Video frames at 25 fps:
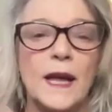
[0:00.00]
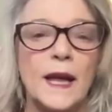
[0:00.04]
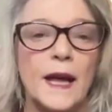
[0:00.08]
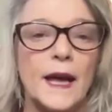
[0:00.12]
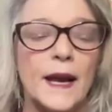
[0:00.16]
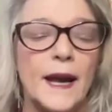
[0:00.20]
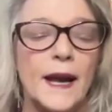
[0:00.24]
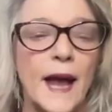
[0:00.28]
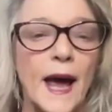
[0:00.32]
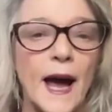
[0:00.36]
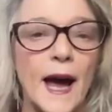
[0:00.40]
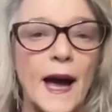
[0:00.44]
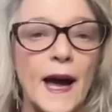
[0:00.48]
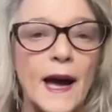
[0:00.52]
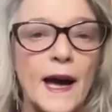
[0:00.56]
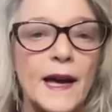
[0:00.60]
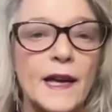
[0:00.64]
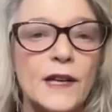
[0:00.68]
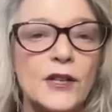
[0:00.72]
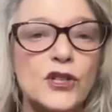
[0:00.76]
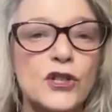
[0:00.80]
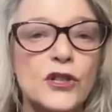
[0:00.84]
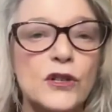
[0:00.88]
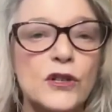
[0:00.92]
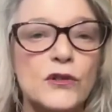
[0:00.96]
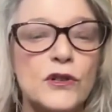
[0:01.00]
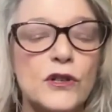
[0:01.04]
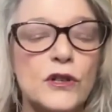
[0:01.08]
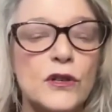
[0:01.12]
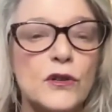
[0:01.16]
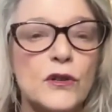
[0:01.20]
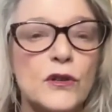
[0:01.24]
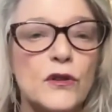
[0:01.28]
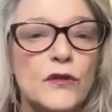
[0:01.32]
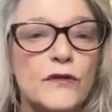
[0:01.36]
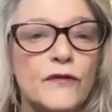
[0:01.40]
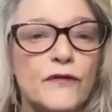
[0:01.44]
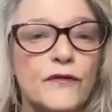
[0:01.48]
And as you do,
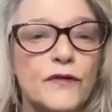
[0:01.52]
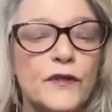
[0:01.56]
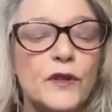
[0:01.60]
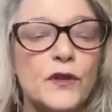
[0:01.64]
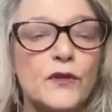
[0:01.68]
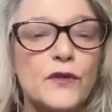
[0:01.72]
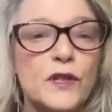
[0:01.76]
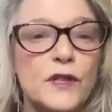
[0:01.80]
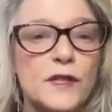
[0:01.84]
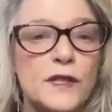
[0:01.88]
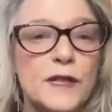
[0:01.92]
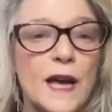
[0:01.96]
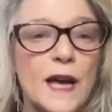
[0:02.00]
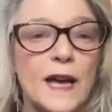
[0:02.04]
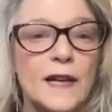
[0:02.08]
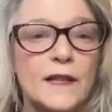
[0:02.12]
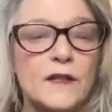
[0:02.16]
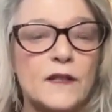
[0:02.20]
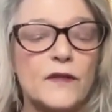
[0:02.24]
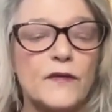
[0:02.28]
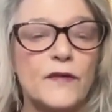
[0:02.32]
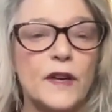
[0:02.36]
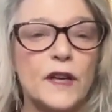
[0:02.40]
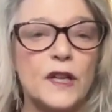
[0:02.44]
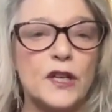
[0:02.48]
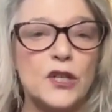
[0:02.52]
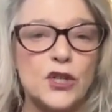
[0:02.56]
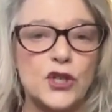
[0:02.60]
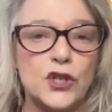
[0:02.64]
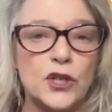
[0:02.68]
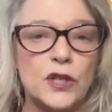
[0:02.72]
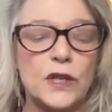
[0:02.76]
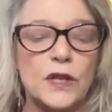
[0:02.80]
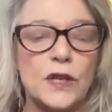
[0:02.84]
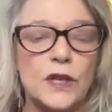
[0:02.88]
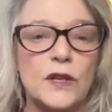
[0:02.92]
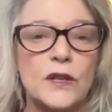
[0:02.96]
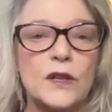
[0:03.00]
you feel this
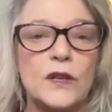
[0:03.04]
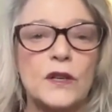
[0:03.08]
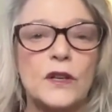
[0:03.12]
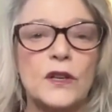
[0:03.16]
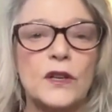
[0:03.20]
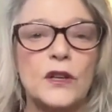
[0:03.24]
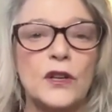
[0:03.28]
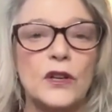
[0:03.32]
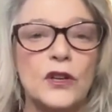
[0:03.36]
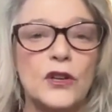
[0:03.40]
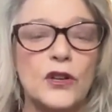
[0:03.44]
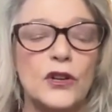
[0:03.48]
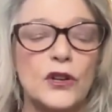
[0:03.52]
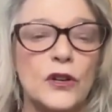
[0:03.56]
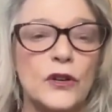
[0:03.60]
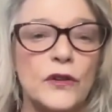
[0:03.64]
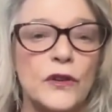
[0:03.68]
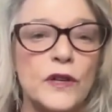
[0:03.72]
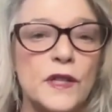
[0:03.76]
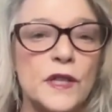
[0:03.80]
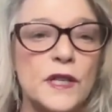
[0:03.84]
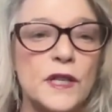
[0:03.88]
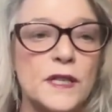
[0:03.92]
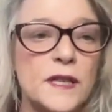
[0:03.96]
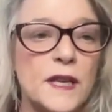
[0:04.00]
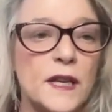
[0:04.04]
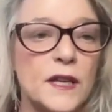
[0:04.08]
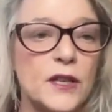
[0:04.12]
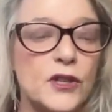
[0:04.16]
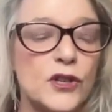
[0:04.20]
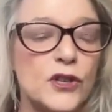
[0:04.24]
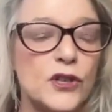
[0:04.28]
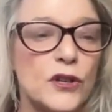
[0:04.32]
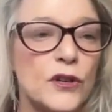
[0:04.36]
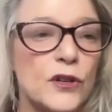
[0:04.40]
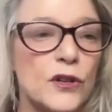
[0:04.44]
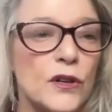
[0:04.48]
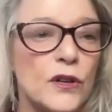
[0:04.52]
activation. You're in the
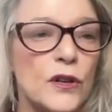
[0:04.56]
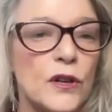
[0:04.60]
center.